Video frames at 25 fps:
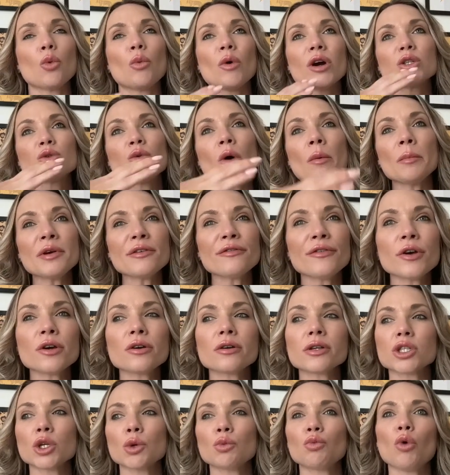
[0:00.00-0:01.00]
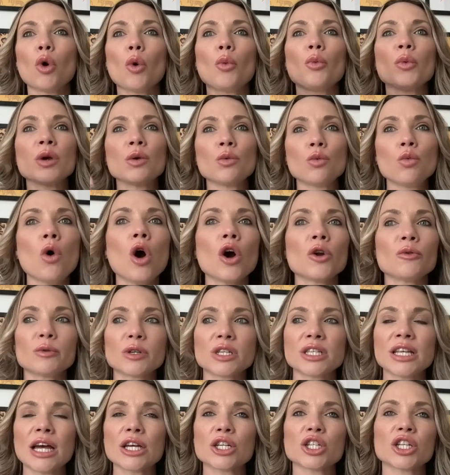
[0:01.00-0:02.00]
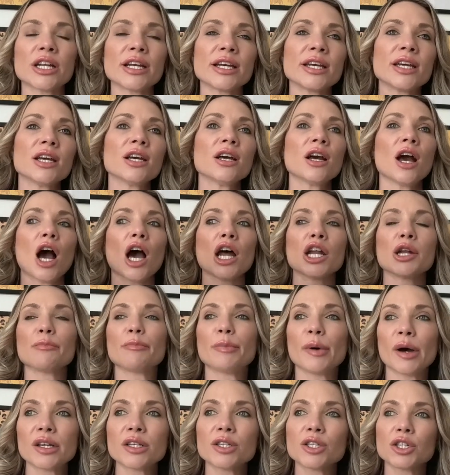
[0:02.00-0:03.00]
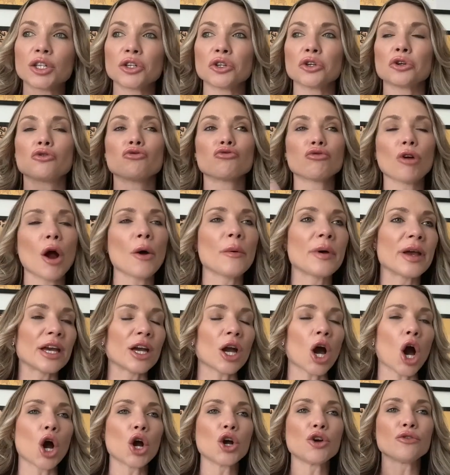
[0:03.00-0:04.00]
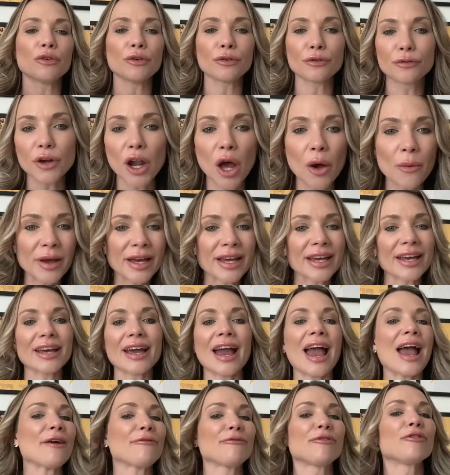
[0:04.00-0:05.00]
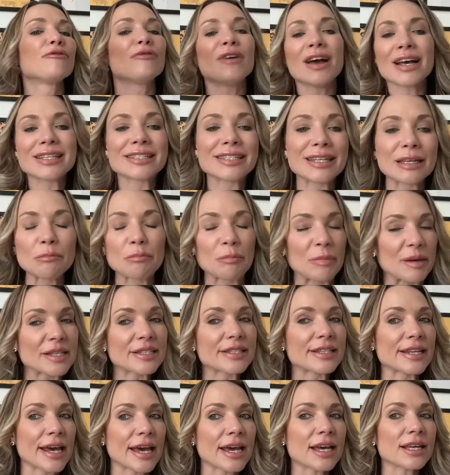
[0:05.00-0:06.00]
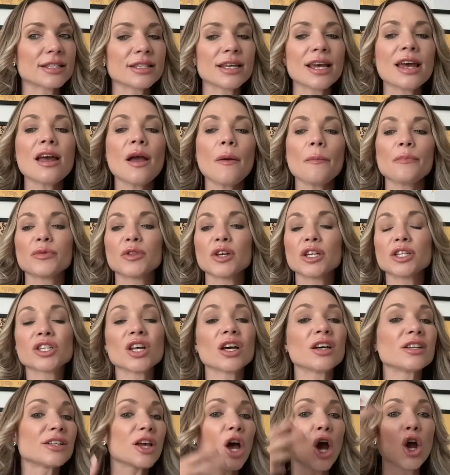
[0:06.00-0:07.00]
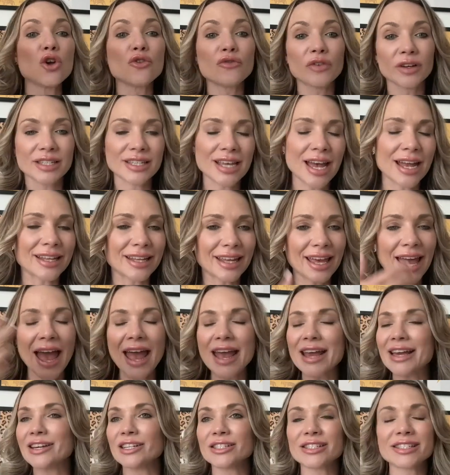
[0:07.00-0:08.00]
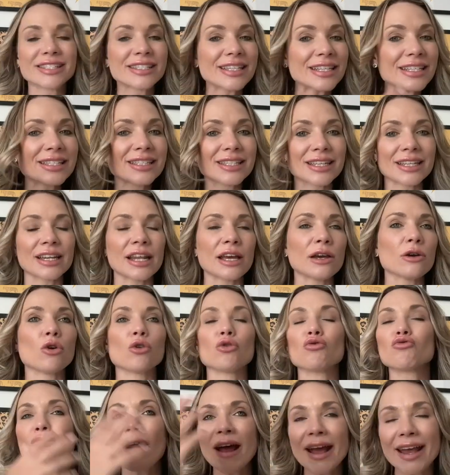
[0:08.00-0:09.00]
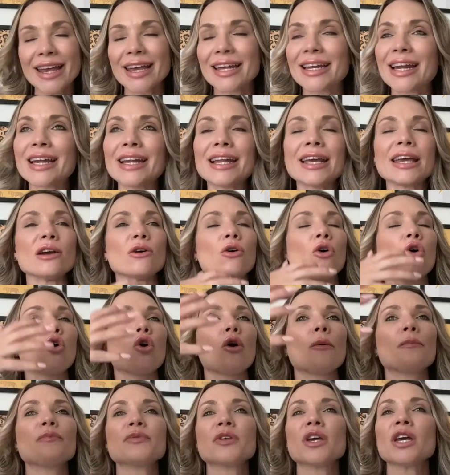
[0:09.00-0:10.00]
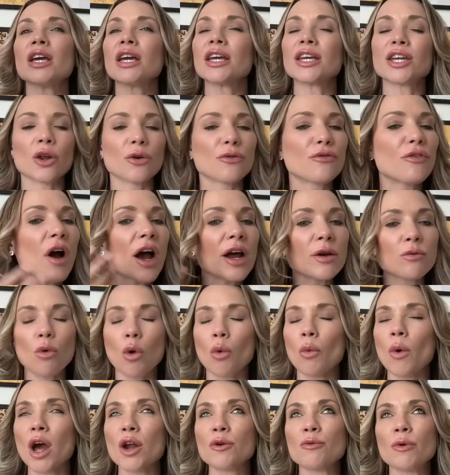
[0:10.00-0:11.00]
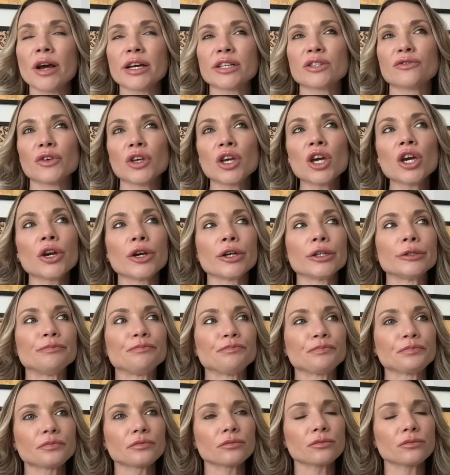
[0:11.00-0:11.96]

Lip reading: Whereas when we focus on what we want, which is actually an abundant, growing, overflowing, effervescing business that does over 10K consistently or regularly, or, find what word works for you,